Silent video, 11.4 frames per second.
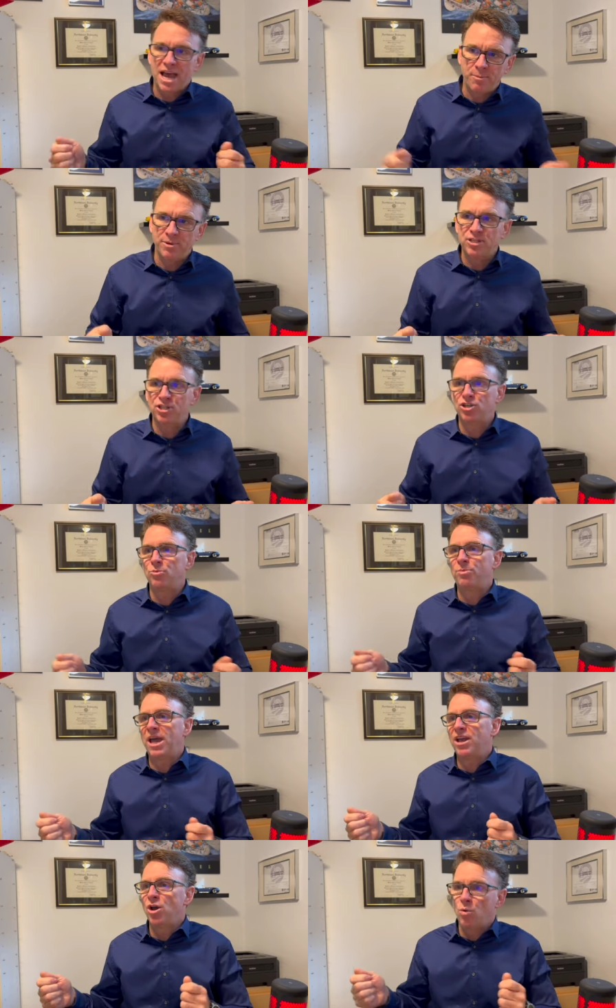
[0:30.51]
How much did you
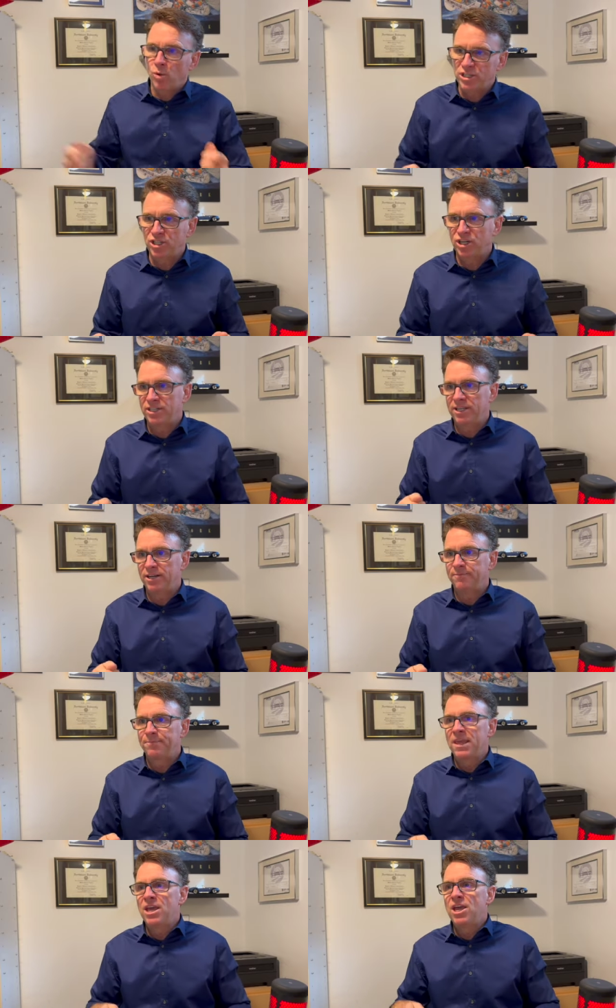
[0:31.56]
pay? What's a good deal?
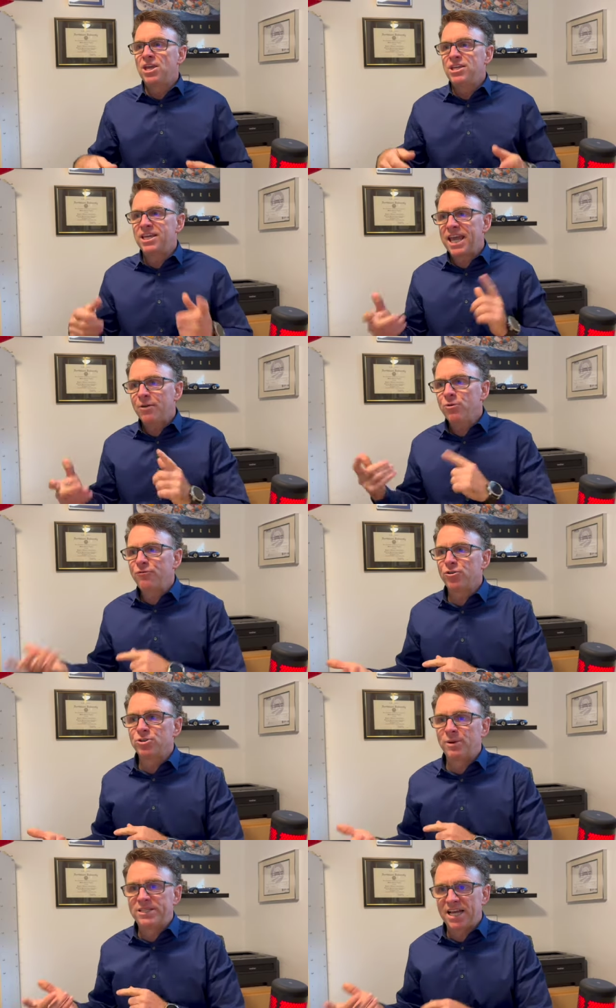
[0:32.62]
You get
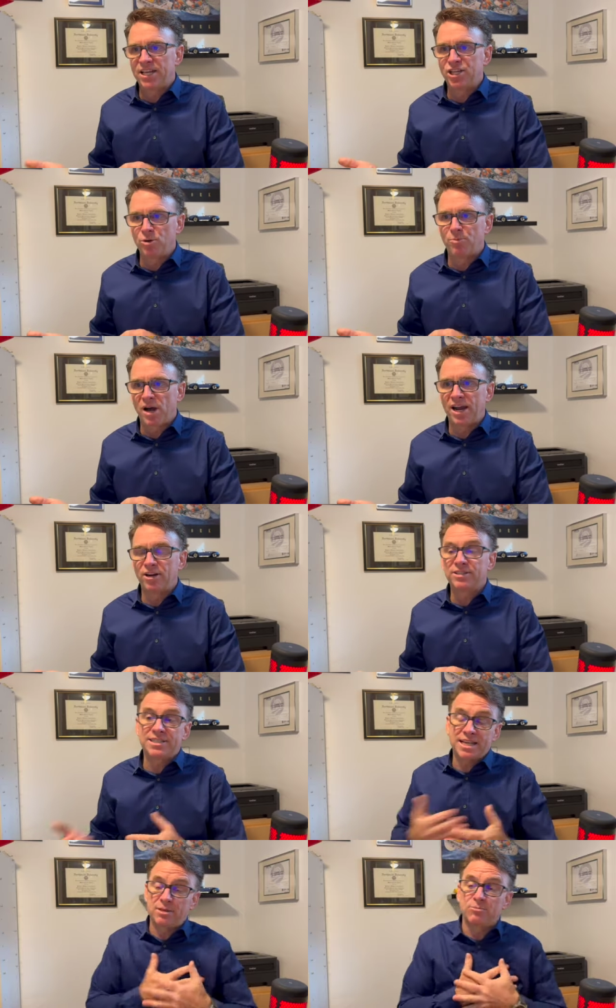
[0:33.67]
referrals by telling your buyer to
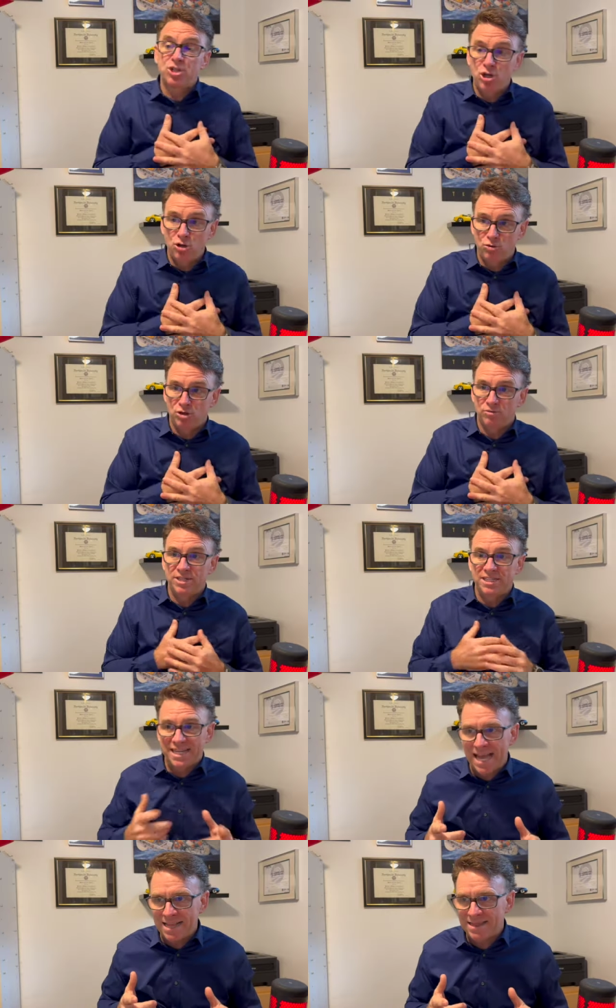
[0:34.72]
send them to you. Did you
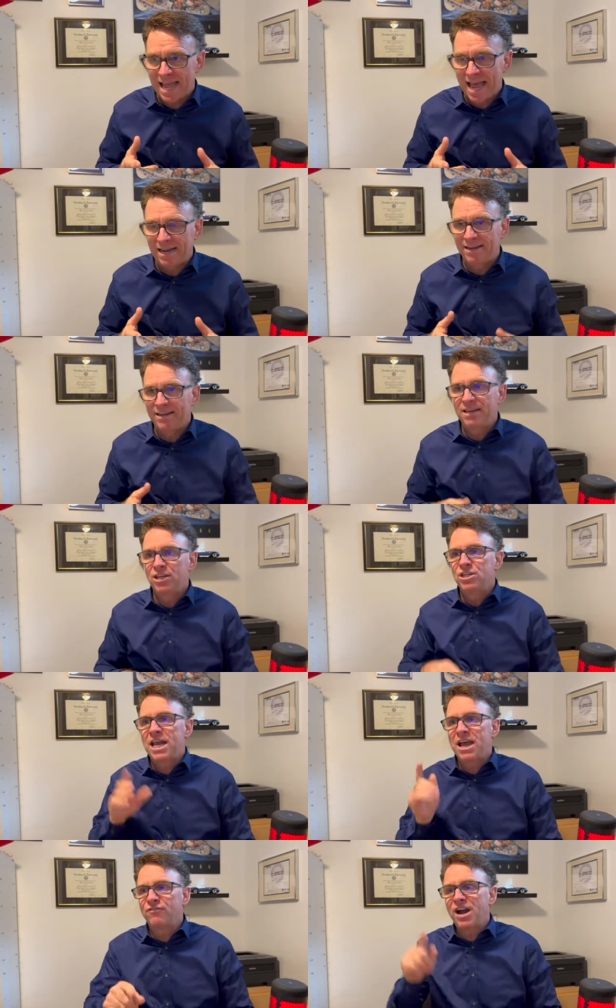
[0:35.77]
get that?
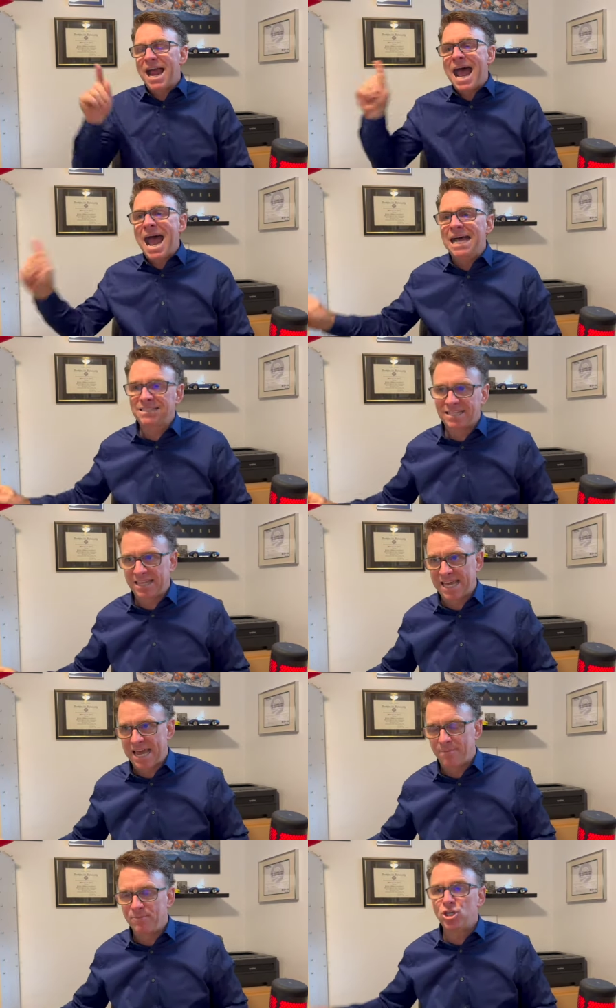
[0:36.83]
Never ask
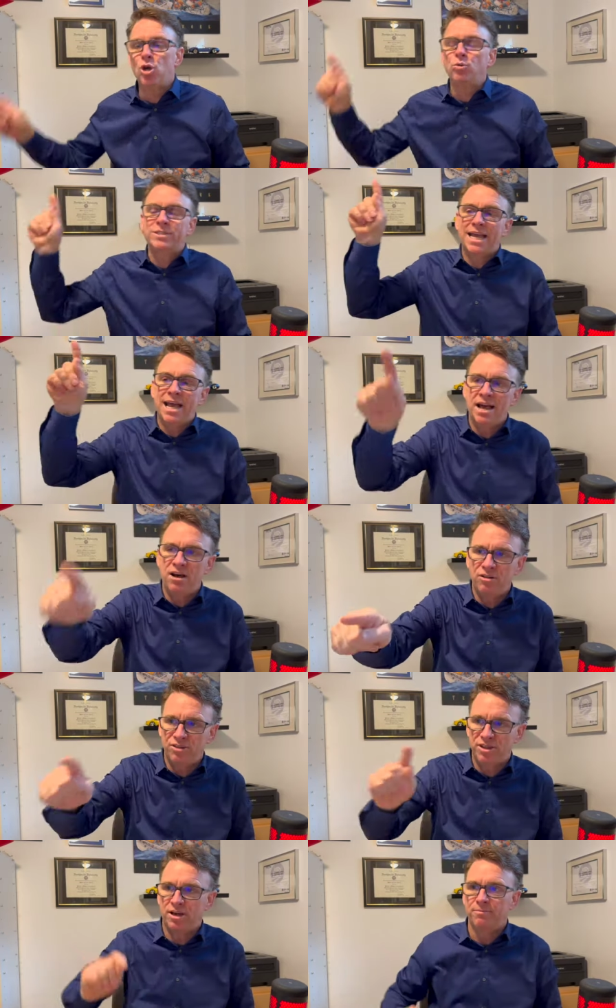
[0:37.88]
them. You tell
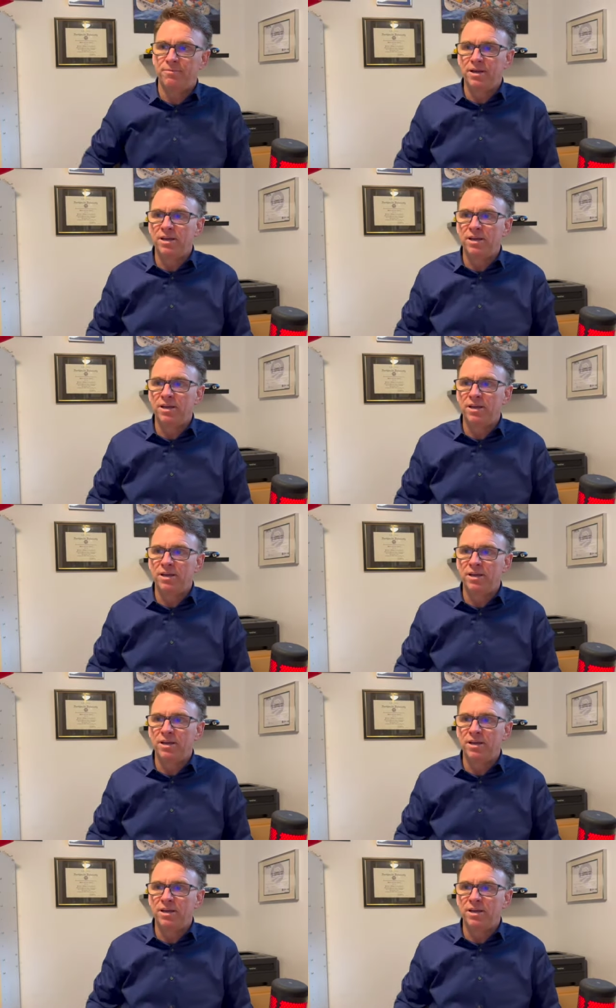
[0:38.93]
them.